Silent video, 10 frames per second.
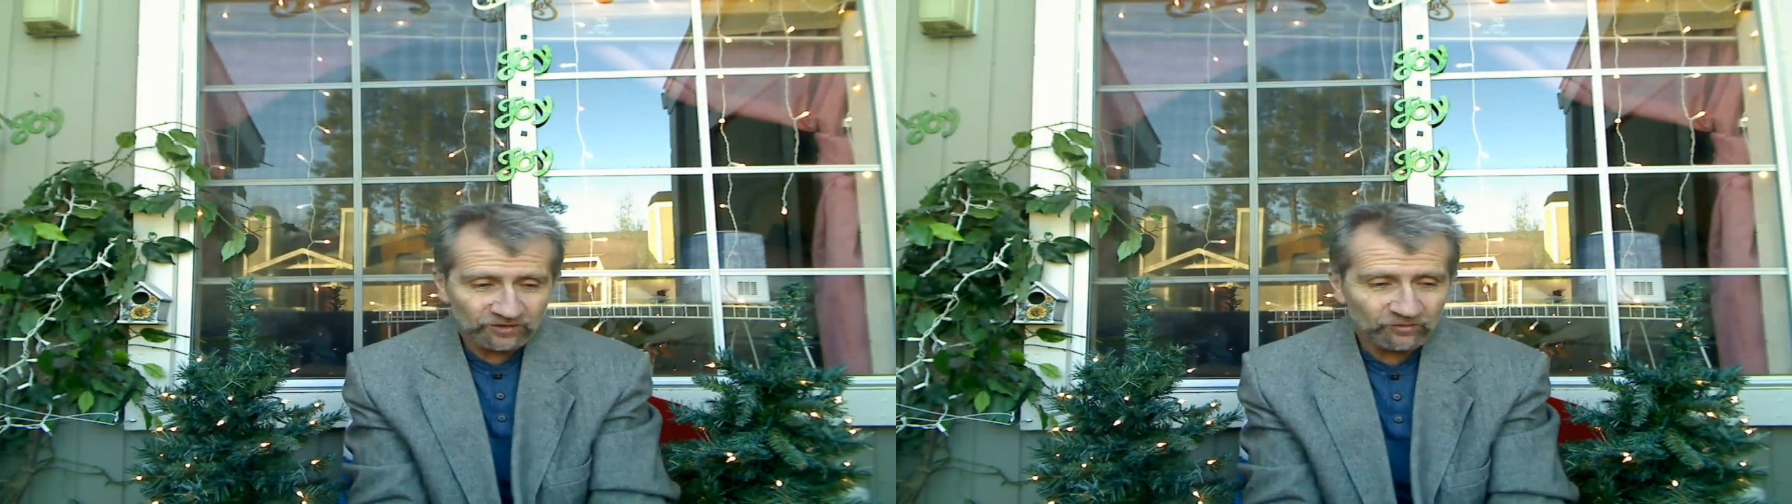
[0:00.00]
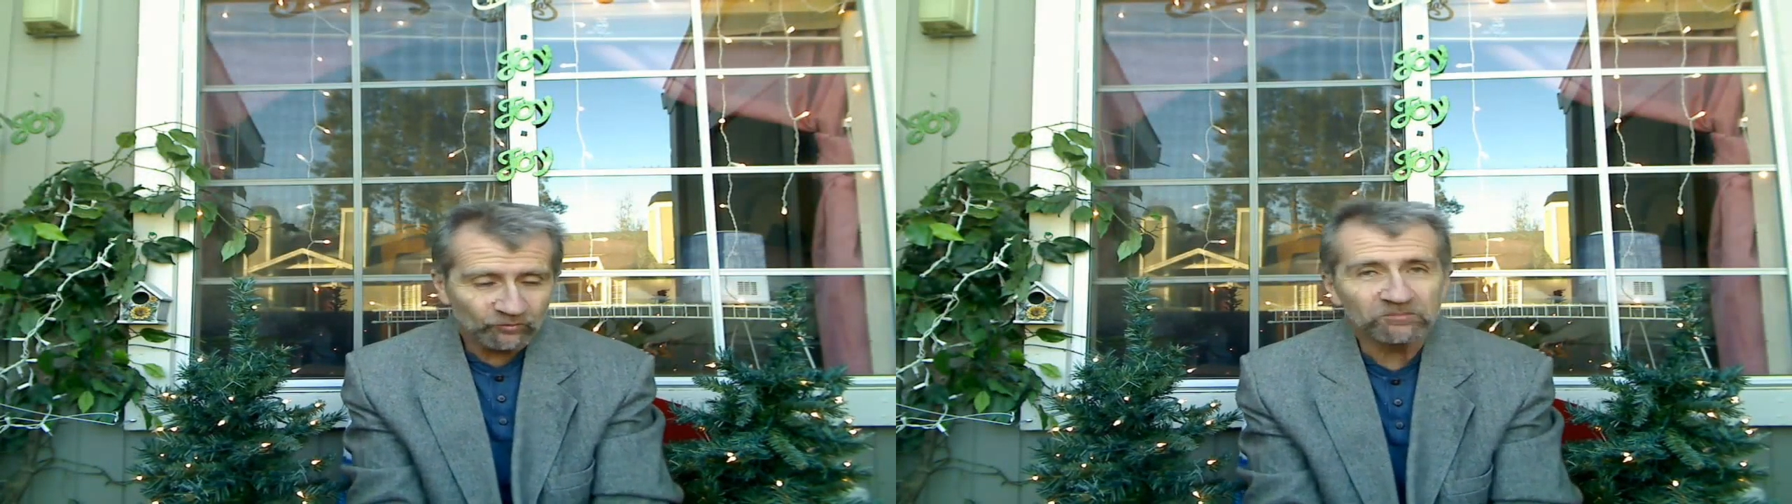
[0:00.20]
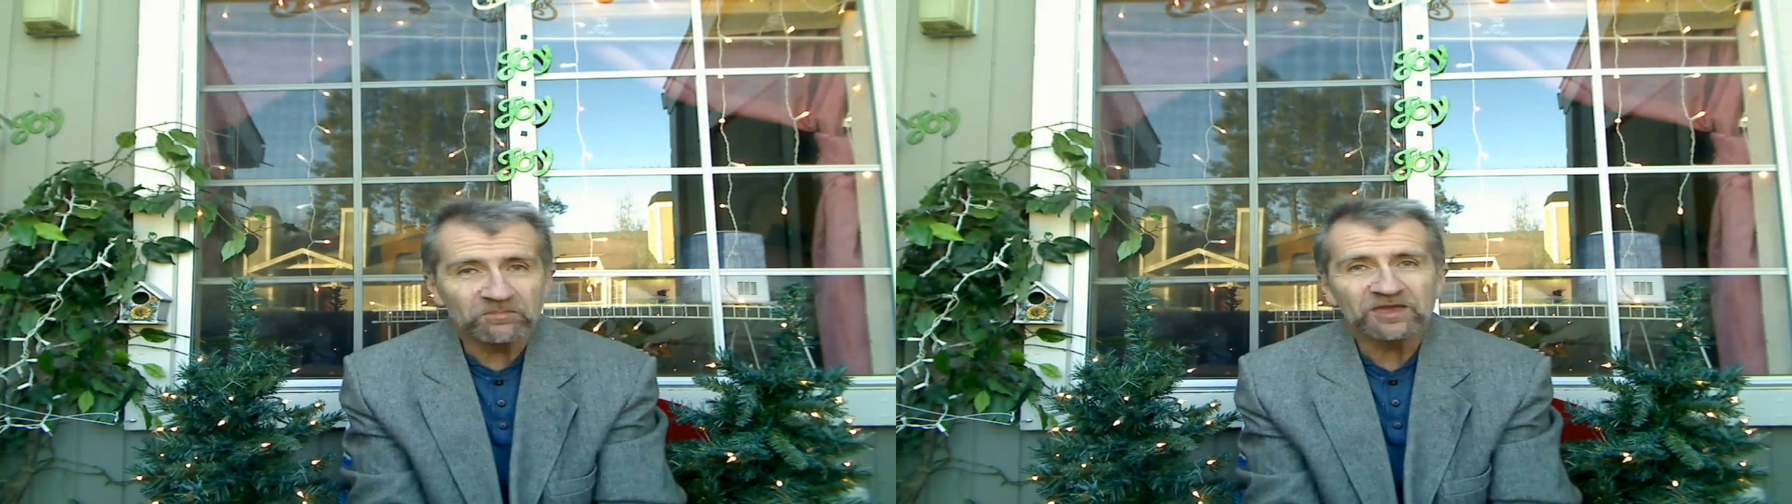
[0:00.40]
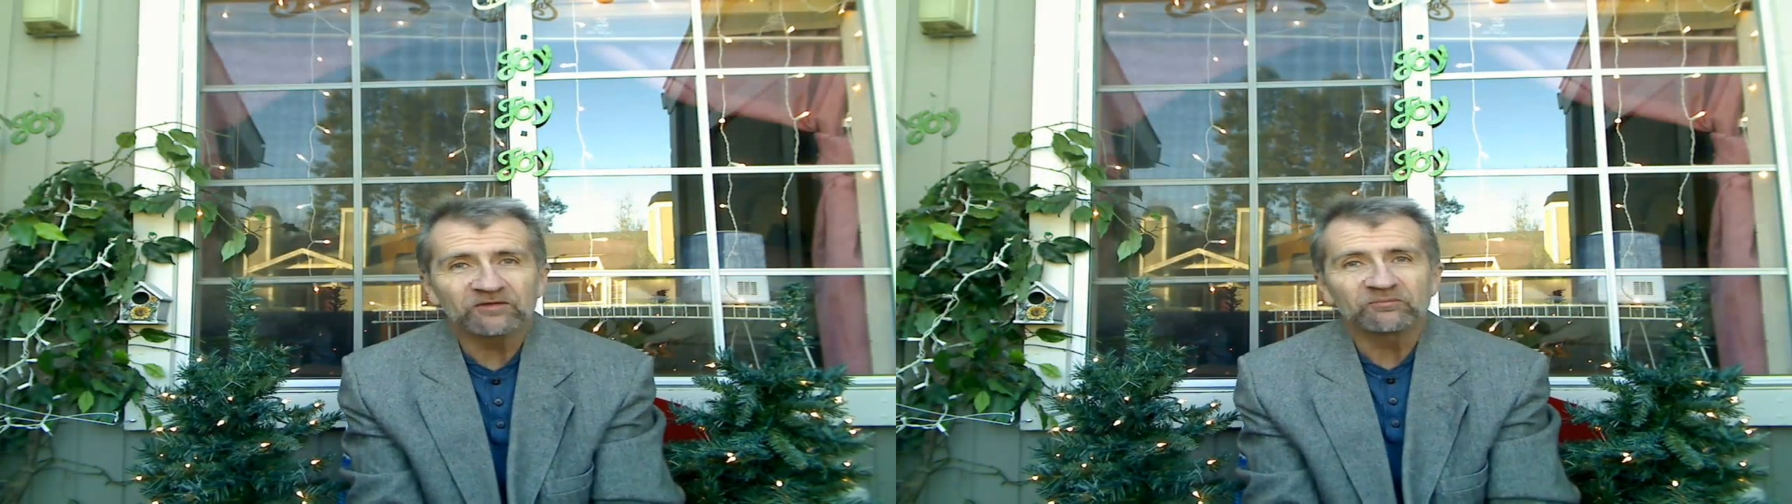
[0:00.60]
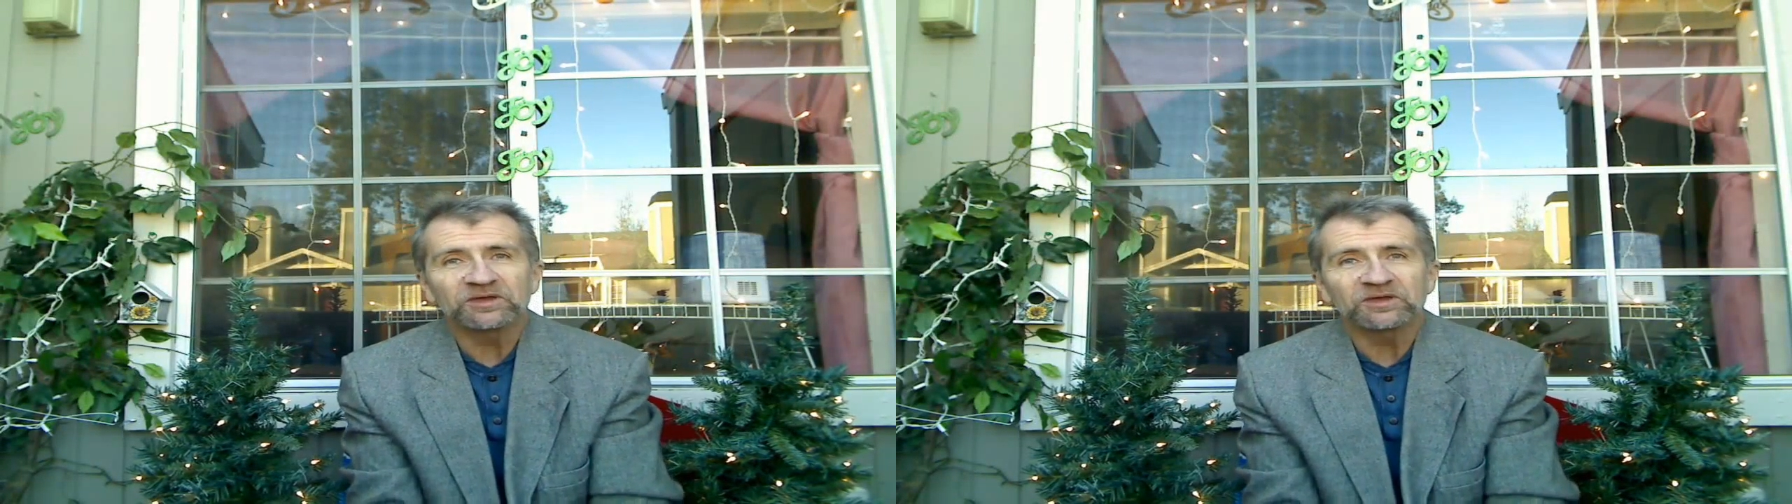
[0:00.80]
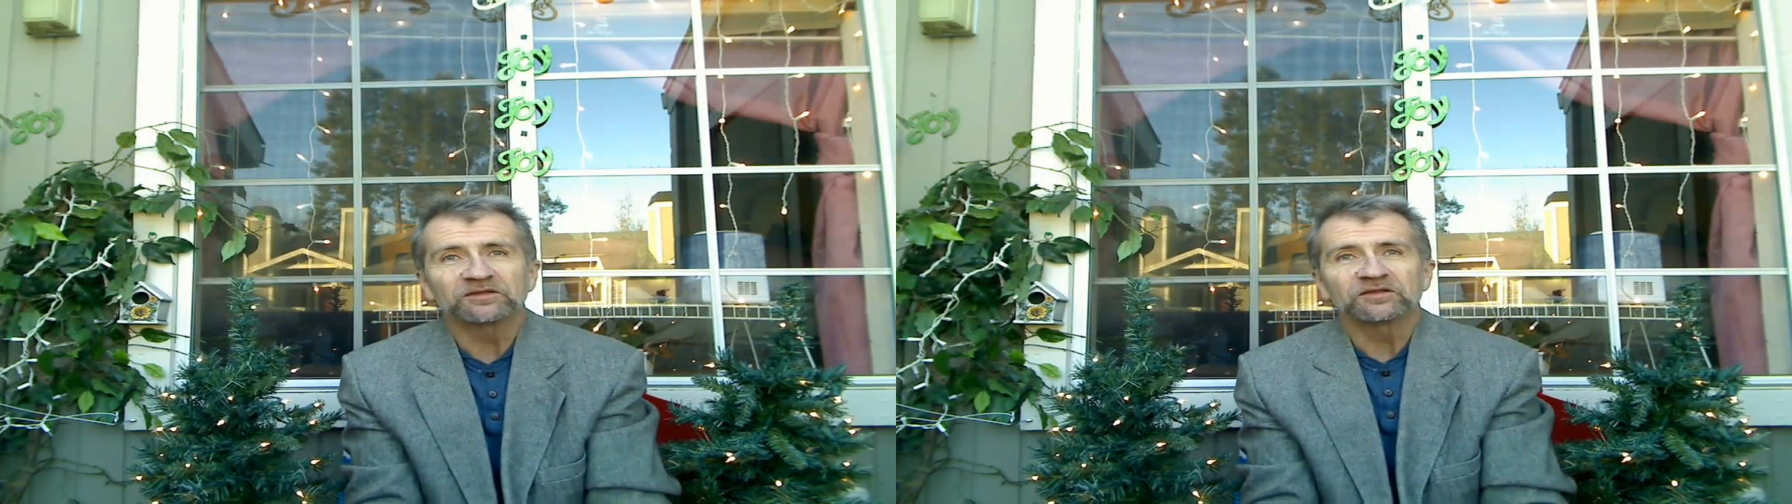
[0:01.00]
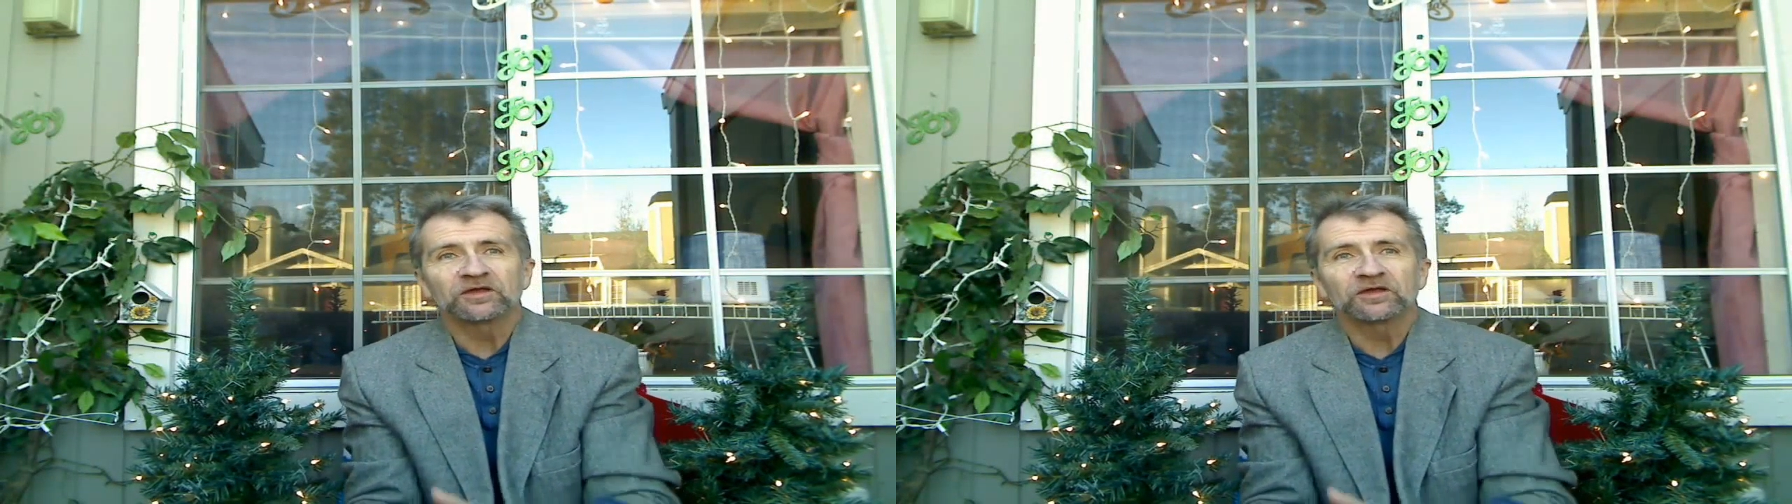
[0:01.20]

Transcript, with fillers: what may have been